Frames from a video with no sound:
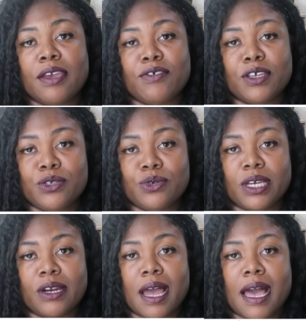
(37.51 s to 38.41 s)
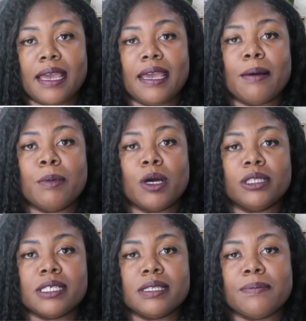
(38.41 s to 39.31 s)
if you're new here hi i'm
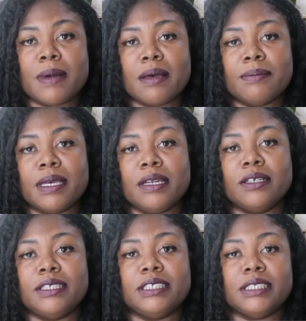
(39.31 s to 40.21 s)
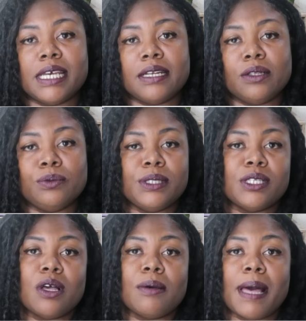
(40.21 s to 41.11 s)
autism mom and on this channel we
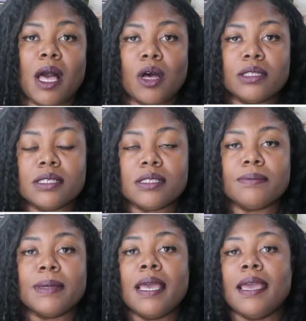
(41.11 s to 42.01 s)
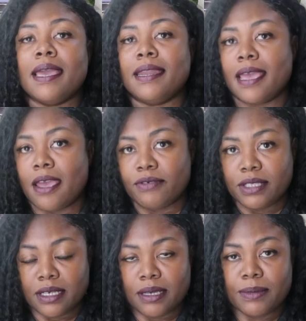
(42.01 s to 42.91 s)
talk about autism and
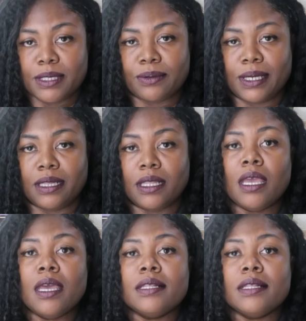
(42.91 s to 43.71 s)
everything in between